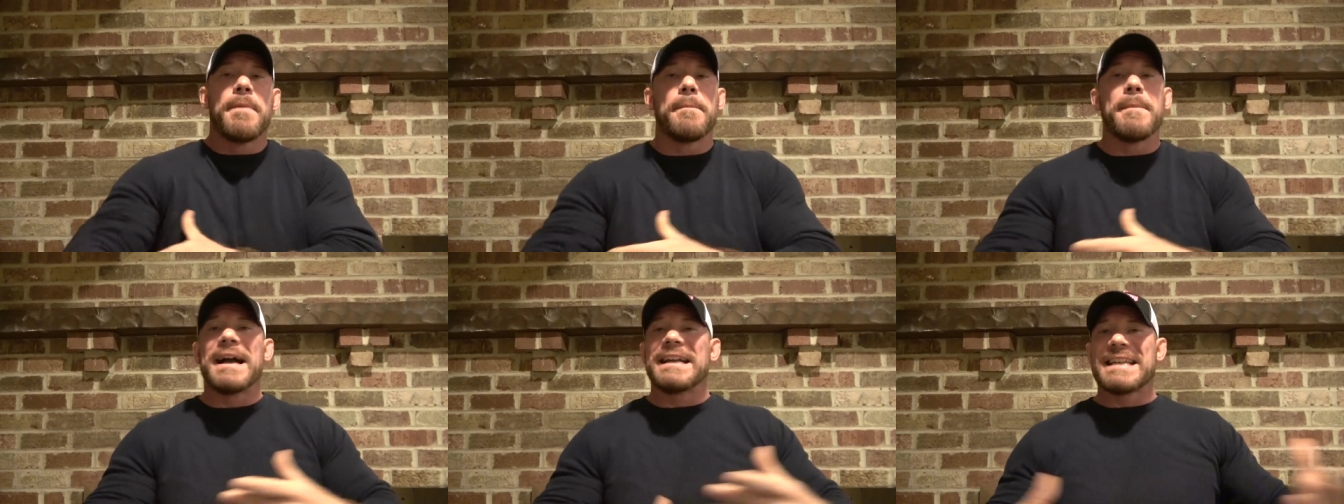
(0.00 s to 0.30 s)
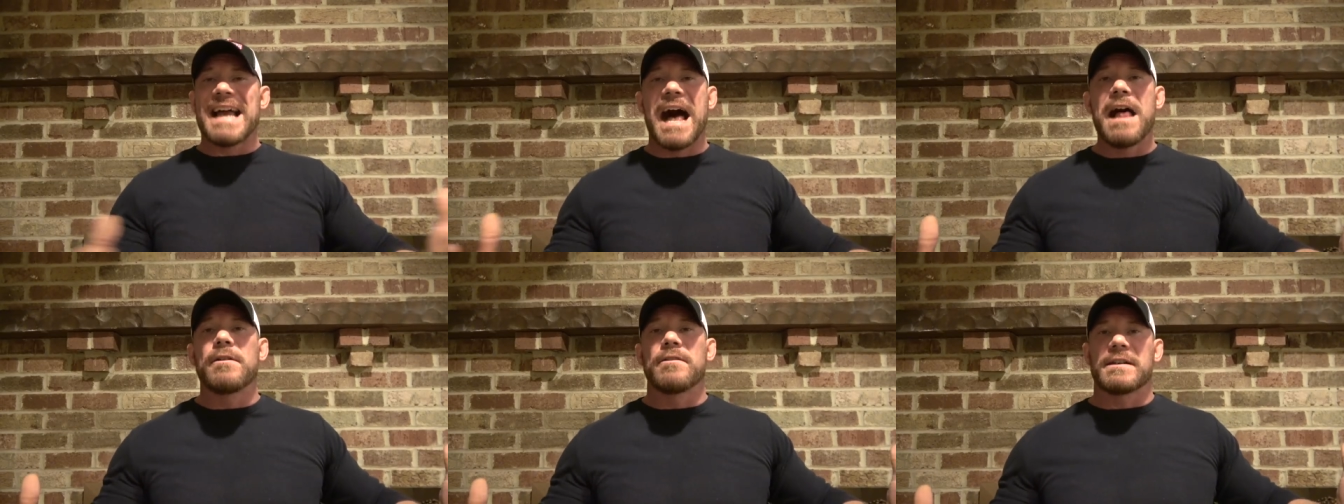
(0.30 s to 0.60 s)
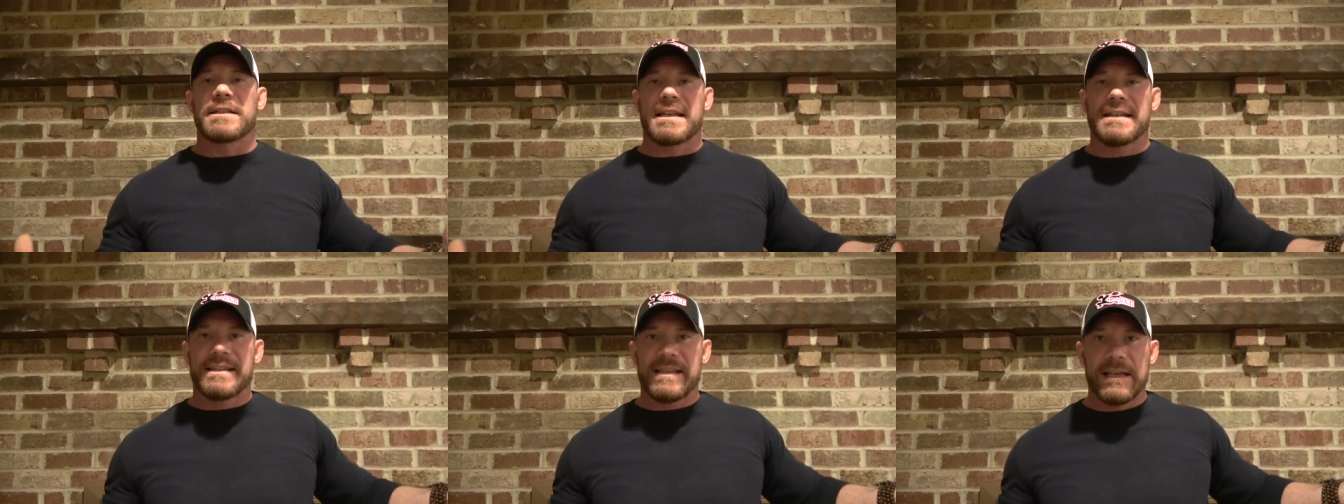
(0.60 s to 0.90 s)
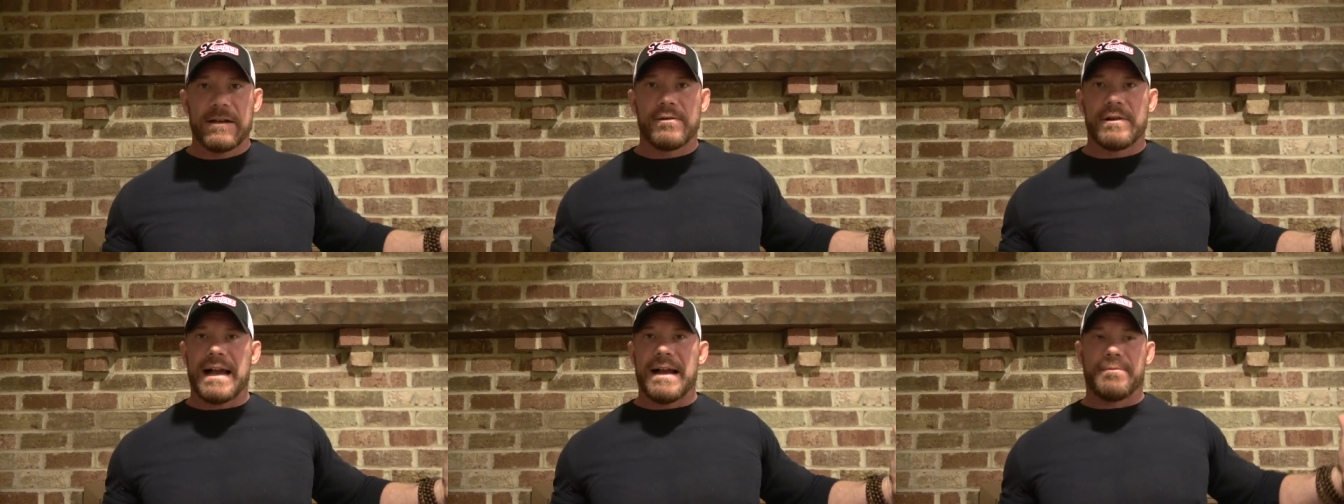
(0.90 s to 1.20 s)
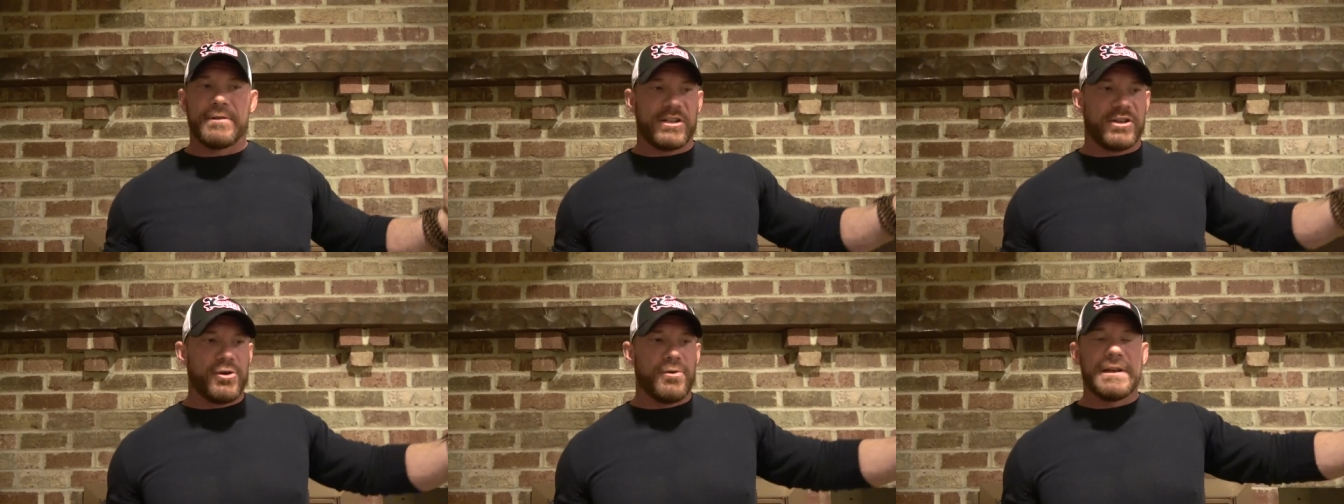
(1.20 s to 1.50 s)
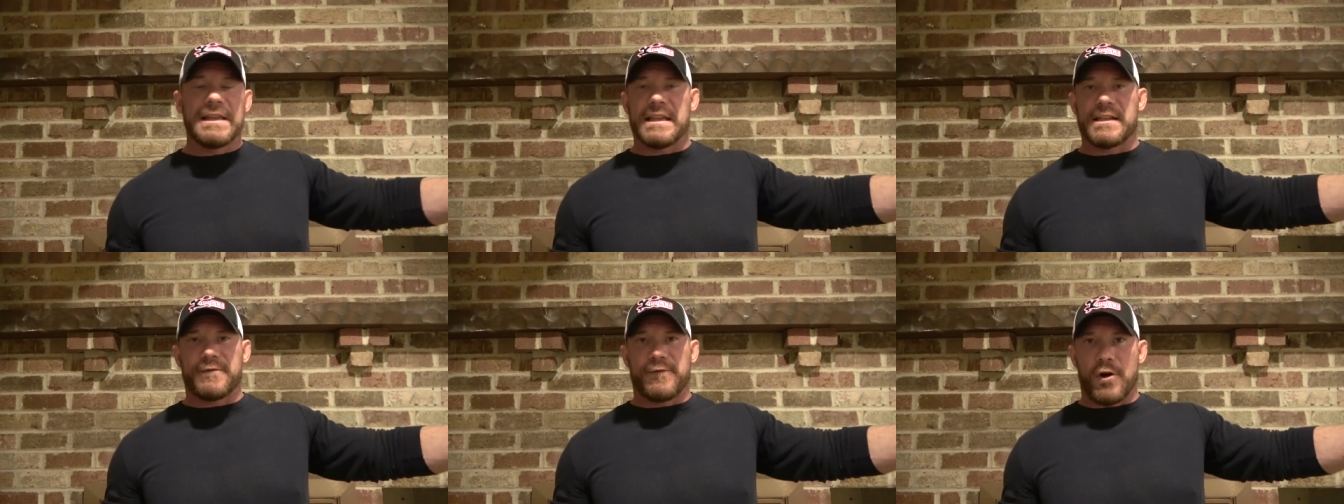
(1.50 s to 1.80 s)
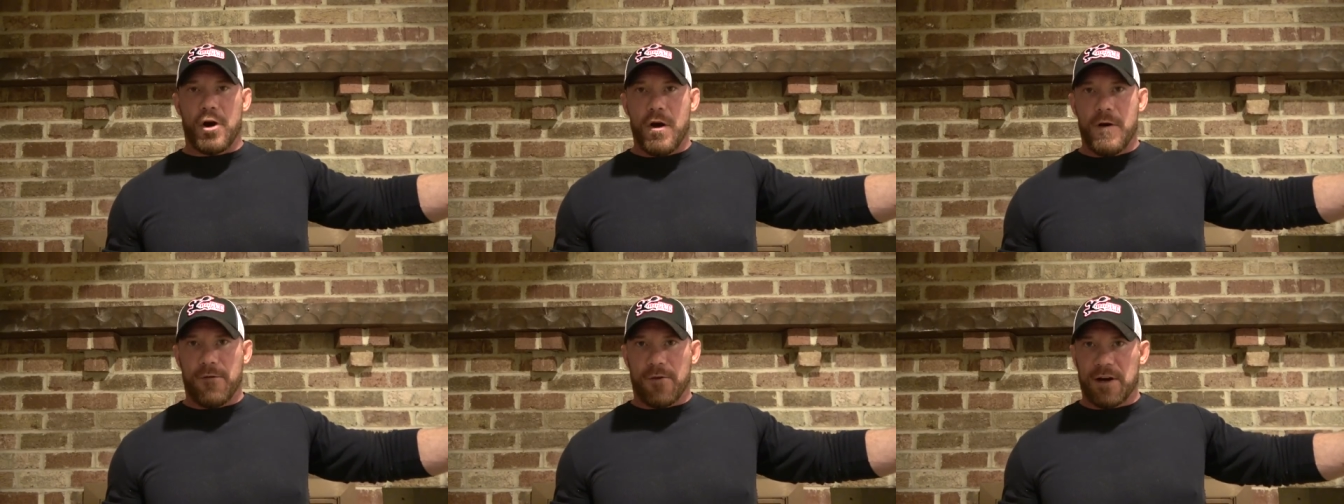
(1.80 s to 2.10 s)
But my tolerance, because literally I was doing this
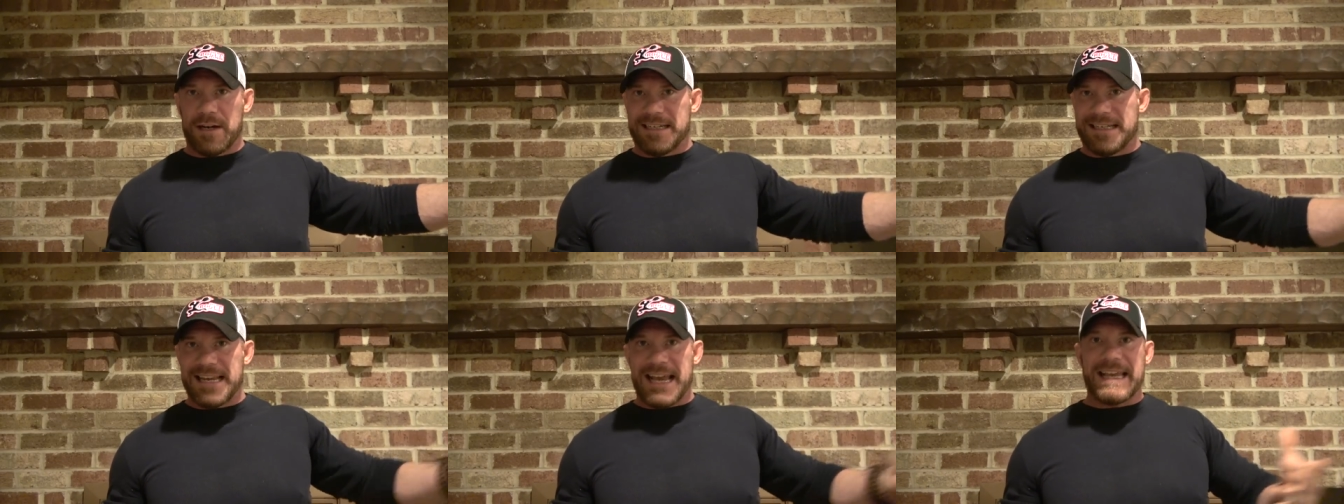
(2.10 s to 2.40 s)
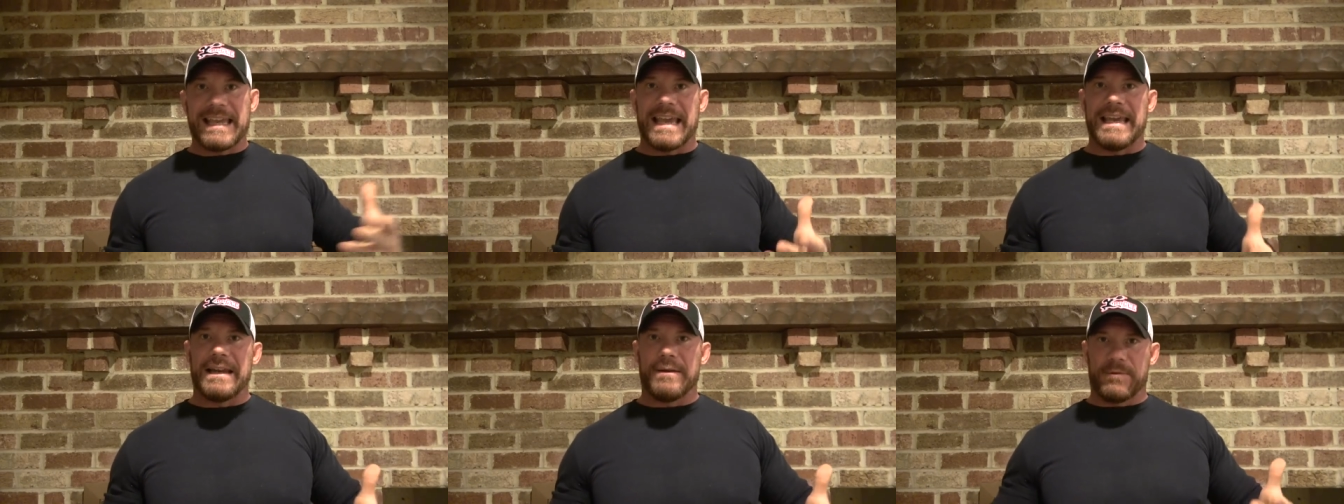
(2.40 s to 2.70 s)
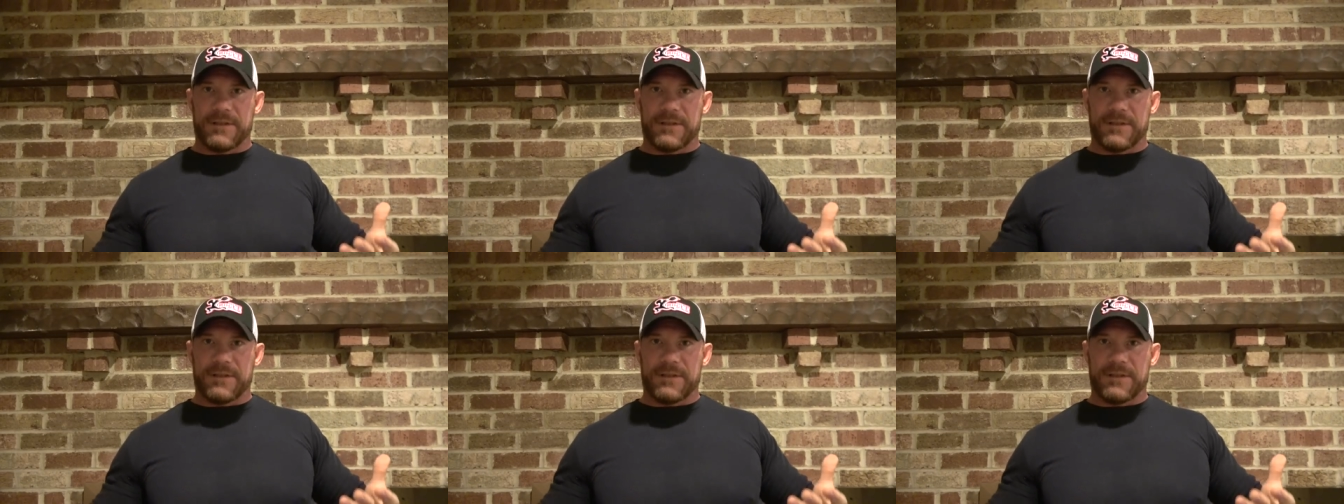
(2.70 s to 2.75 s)
for over a decade.